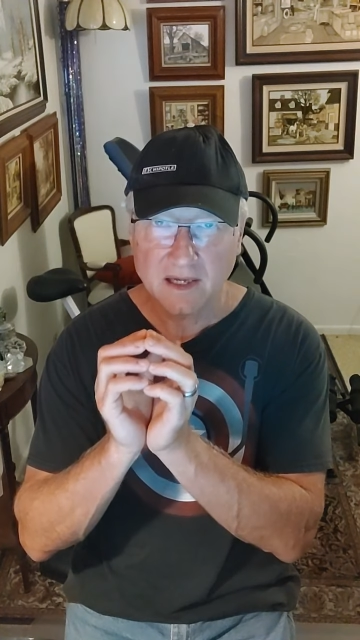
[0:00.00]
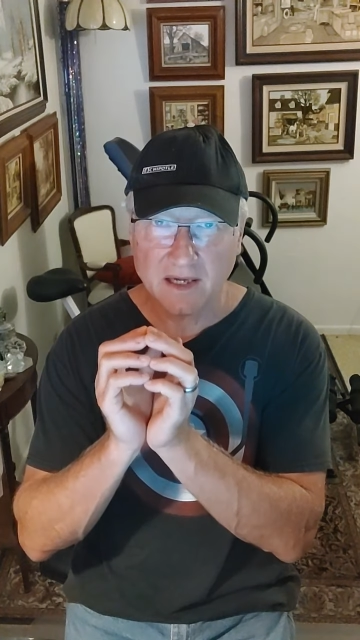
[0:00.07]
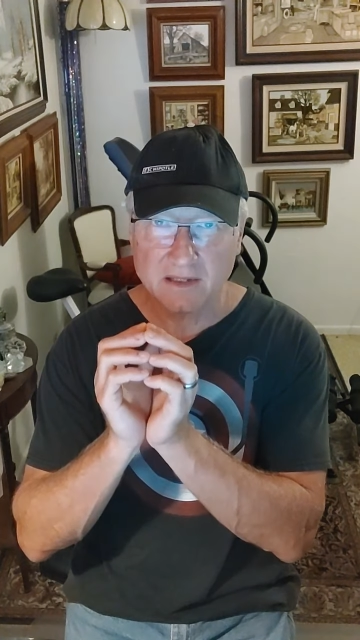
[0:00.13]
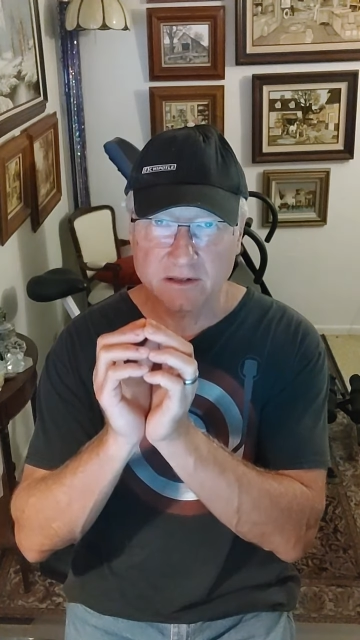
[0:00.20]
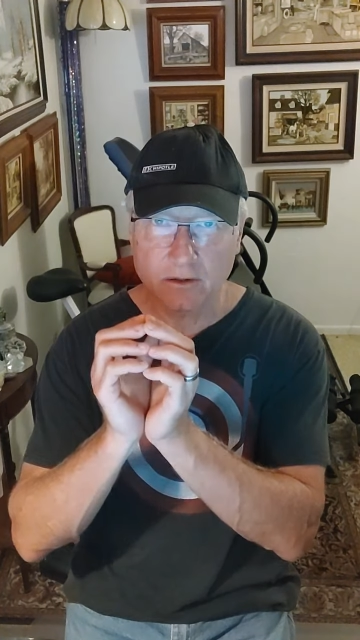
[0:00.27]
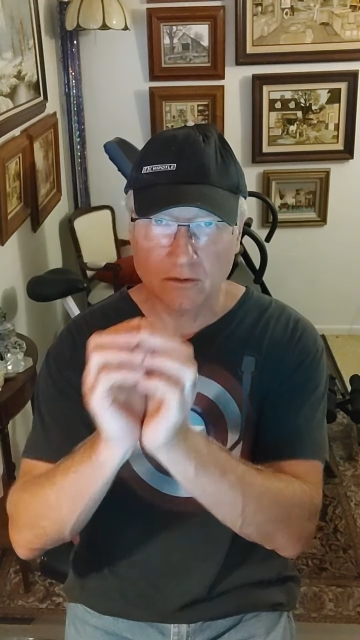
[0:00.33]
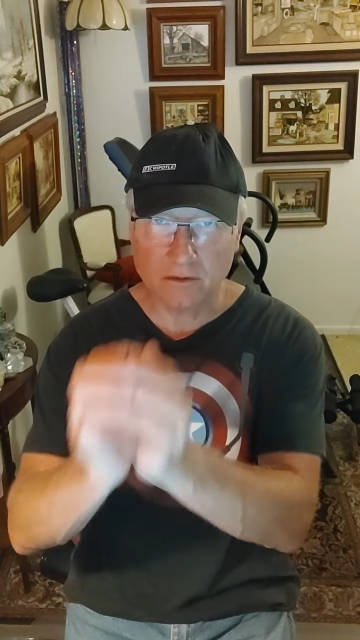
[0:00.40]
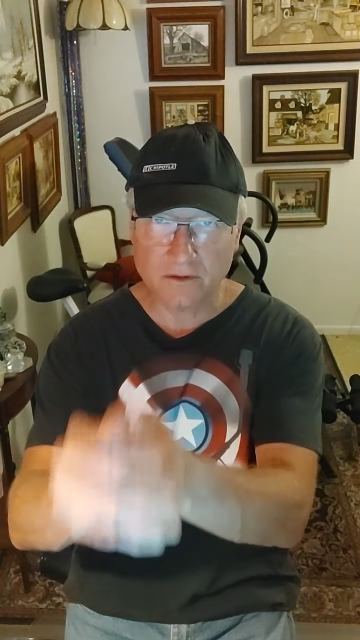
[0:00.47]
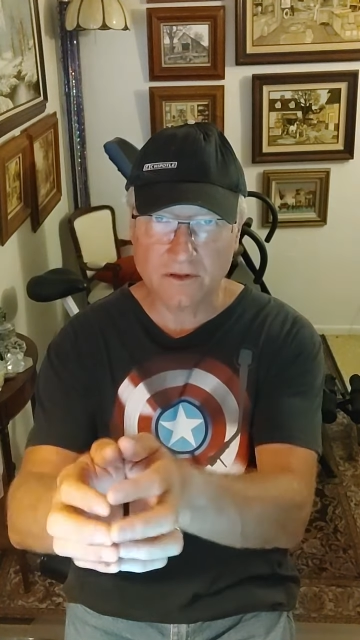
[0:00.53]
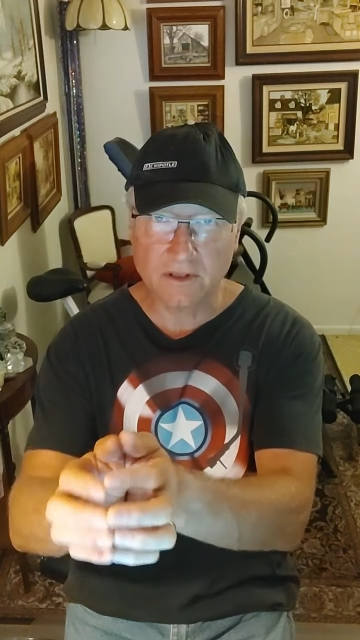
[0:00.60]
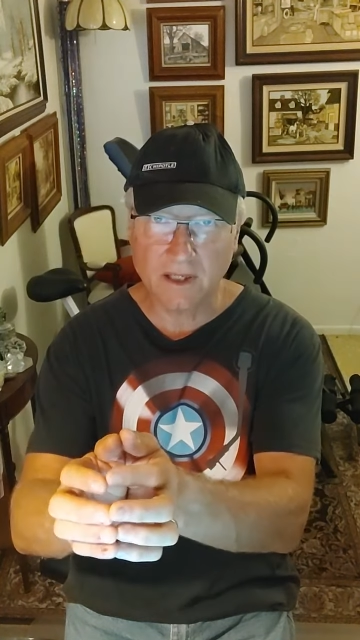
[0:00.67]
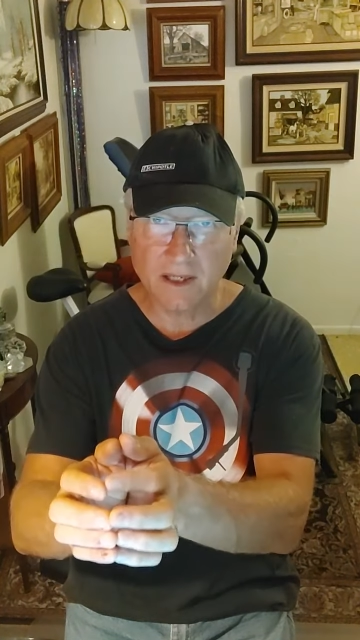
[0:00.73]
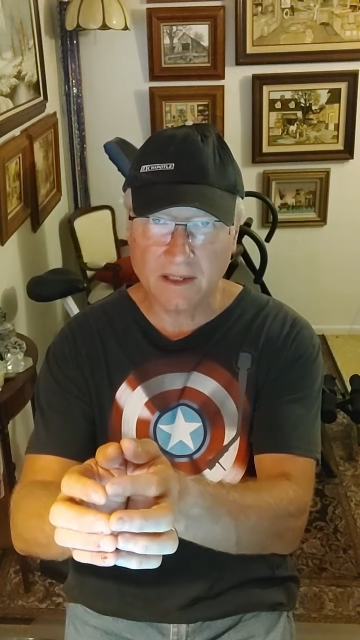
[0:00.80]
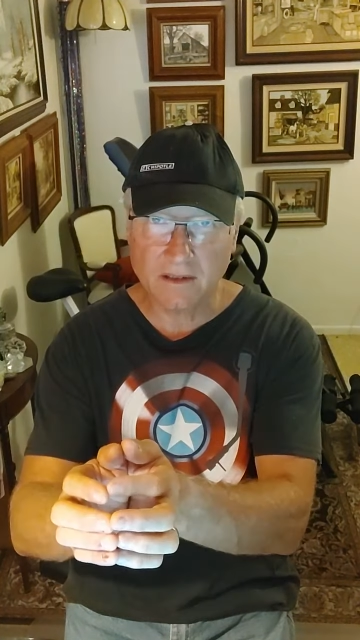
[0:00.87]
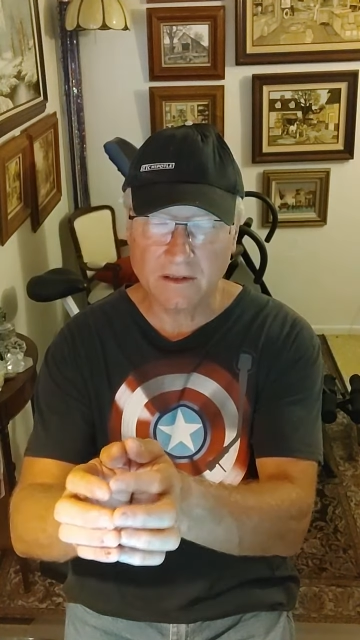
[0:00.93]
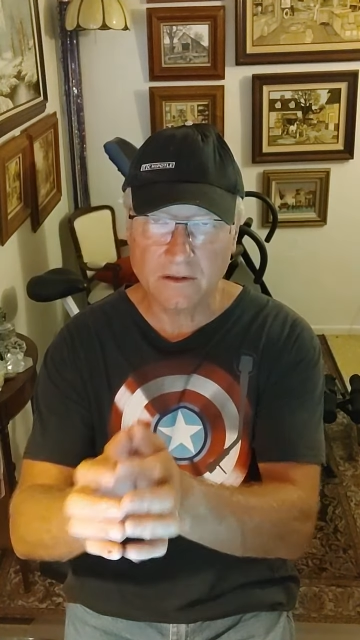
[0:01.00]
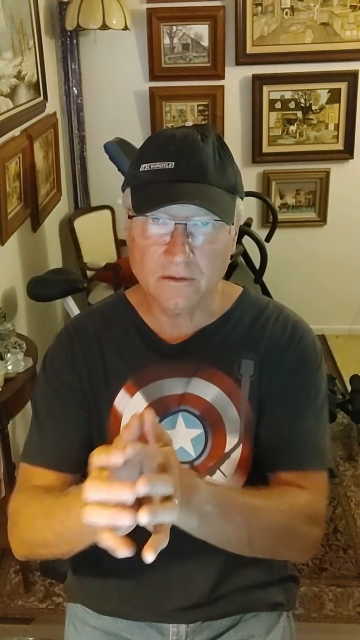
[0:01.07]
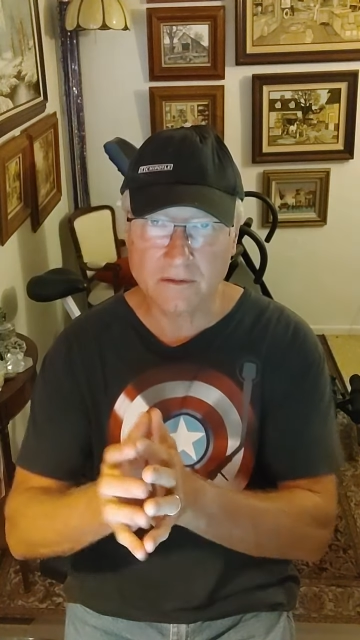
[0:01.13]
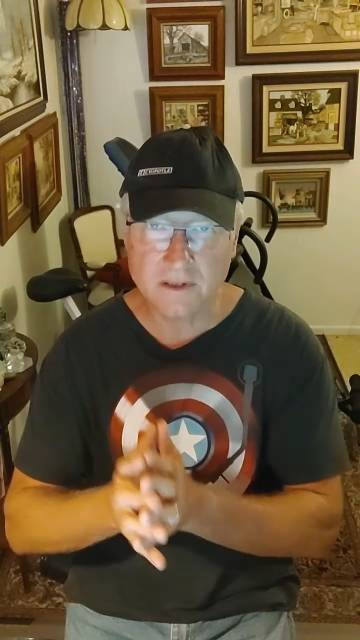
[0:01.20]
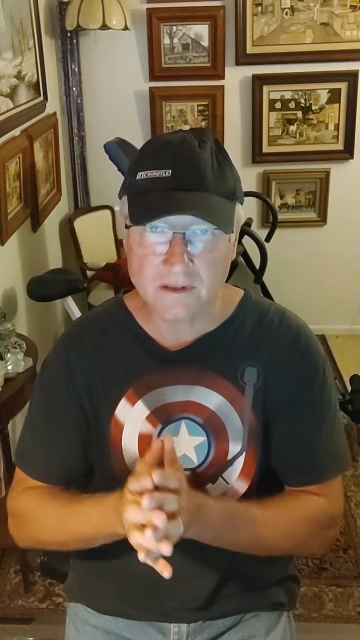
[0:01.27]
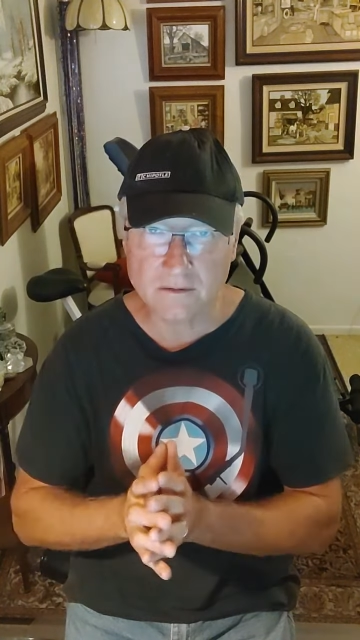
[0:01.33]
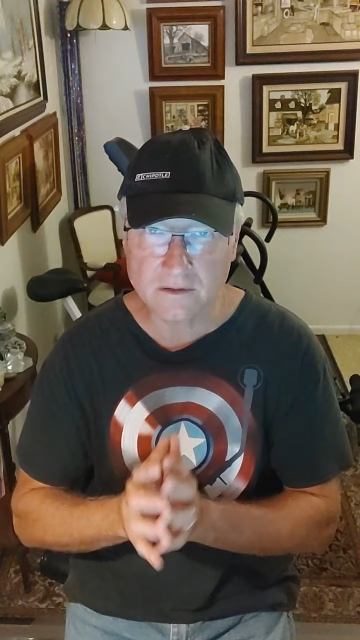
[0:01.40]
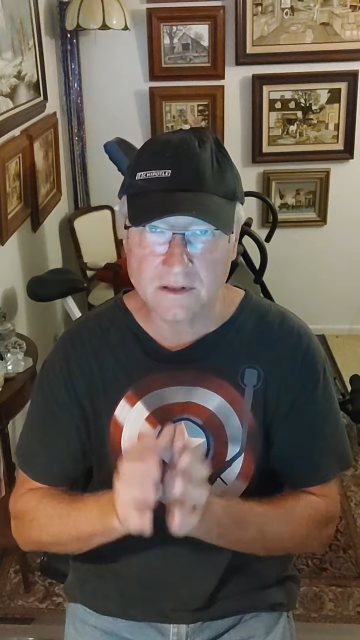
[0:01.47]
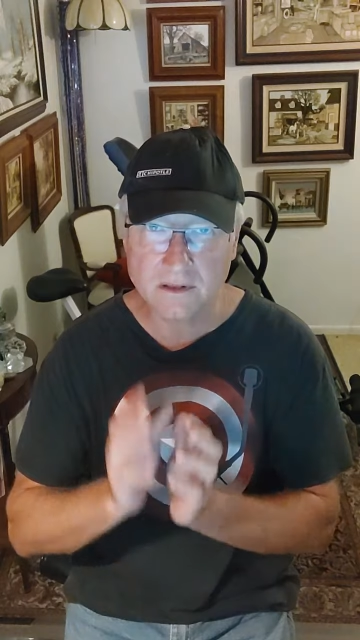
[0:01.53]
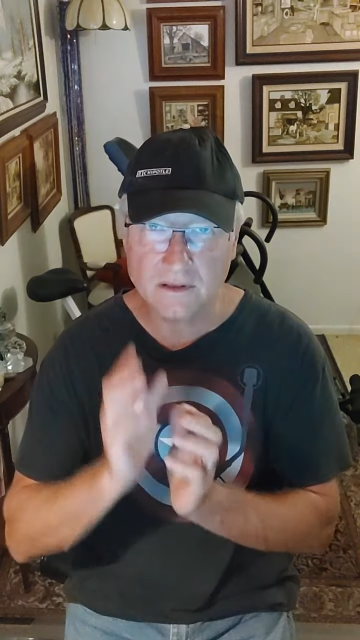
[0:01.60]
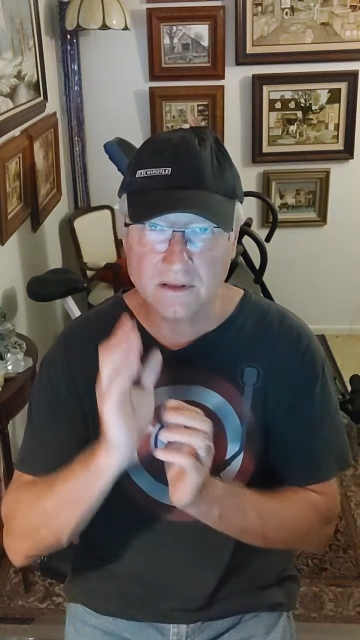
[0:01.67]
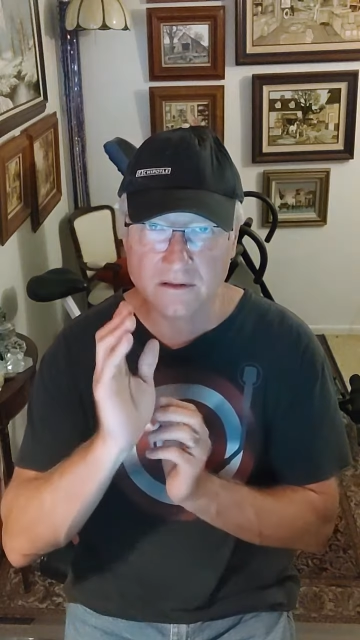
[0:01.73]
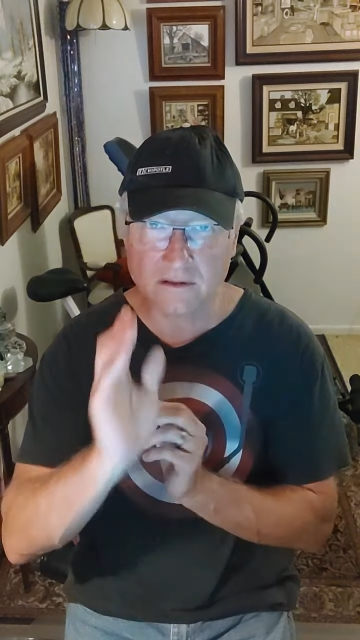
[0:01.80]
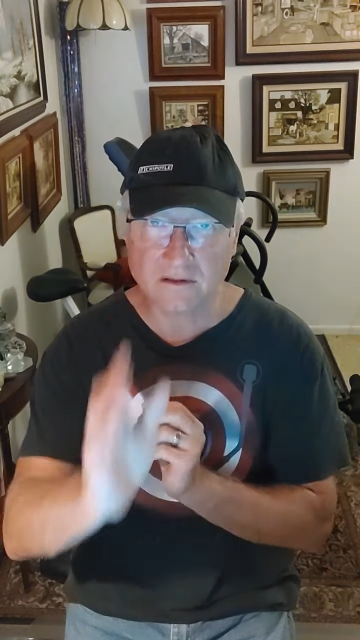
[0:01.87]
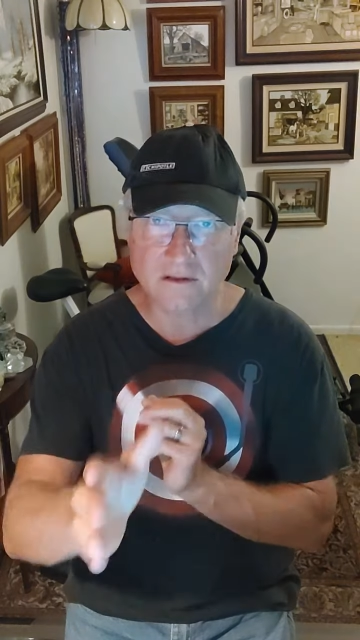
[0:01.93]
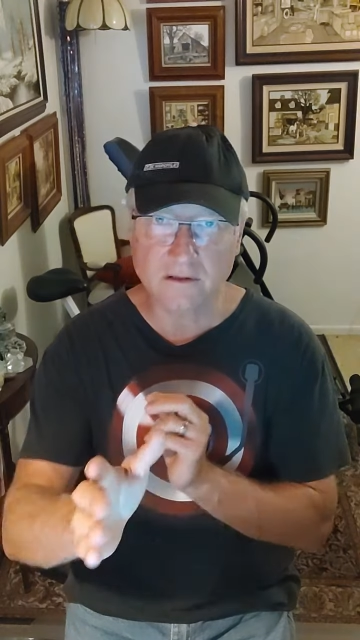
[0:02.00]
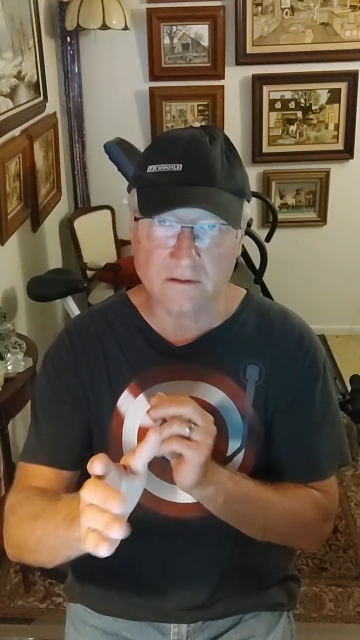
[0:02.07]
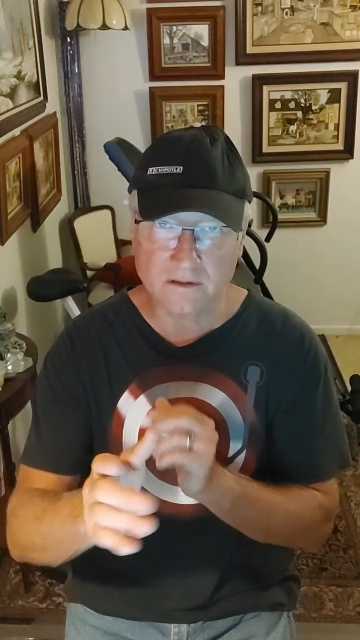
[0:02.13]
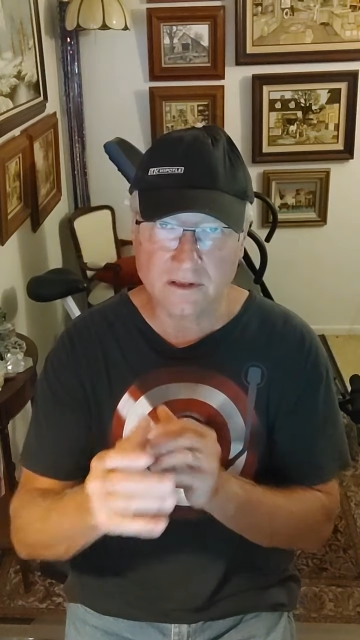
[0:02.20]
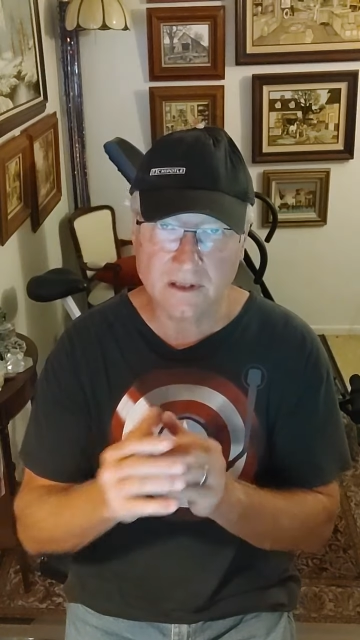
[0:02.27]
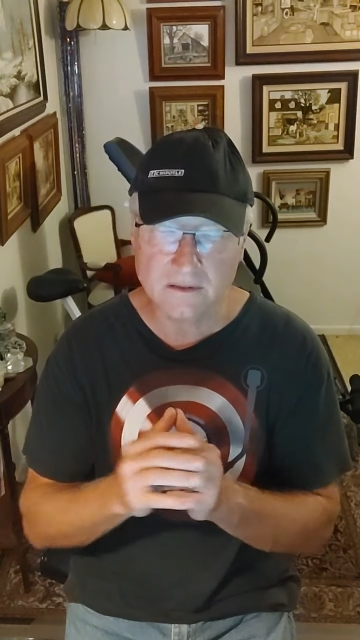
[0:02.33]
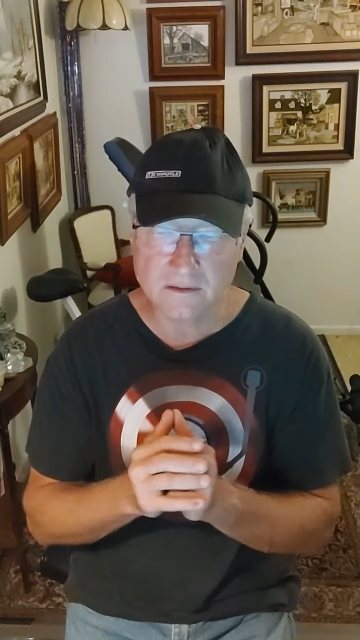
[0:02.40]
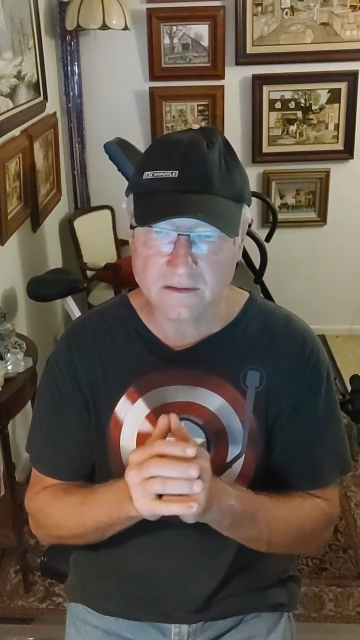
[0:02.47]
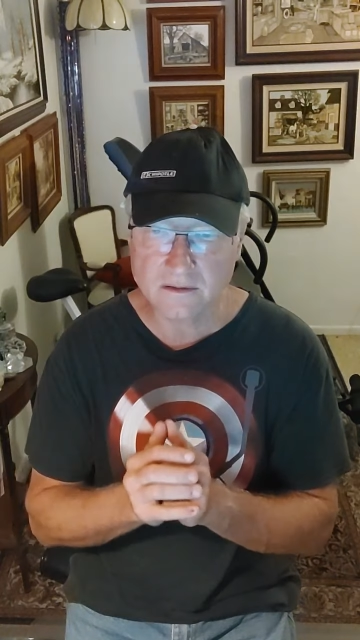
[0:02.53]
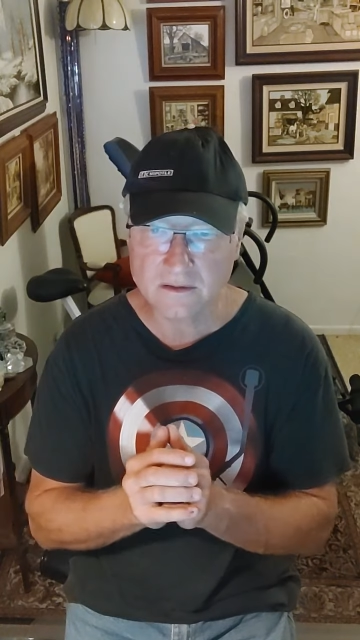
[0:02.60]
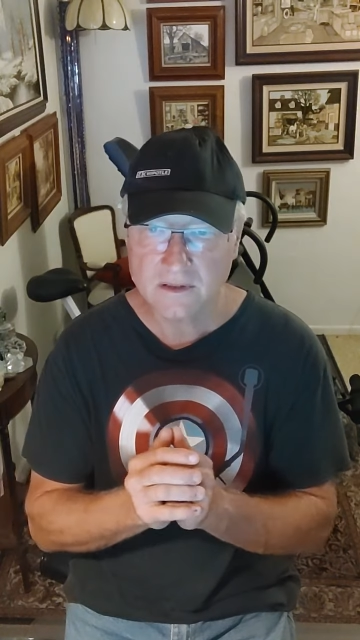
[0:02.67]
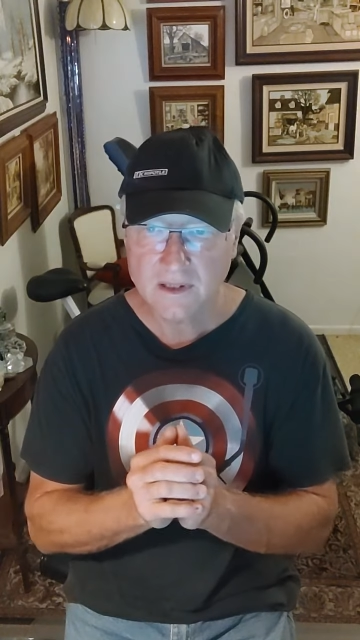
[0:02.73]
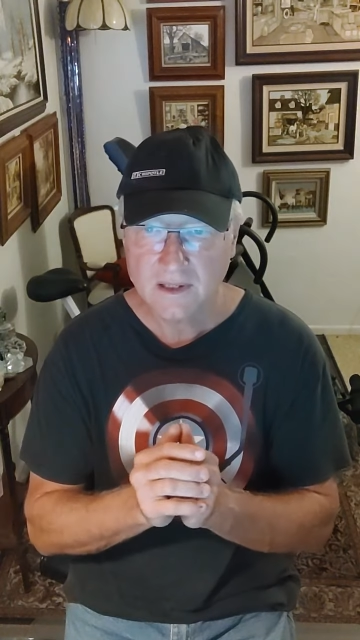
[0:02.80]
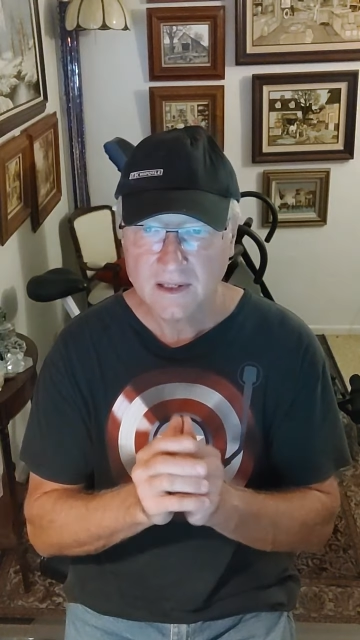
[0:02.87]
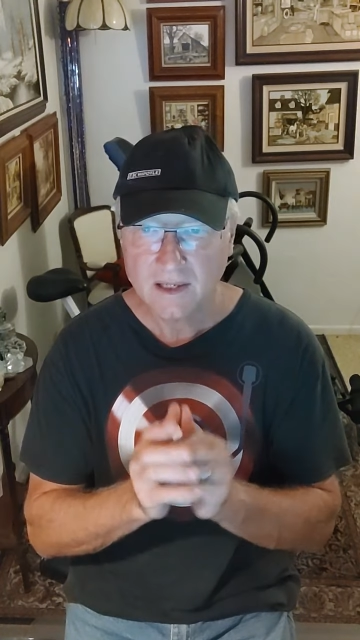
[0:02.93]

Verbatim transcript: and you're saying you're guilty, this is your sentence,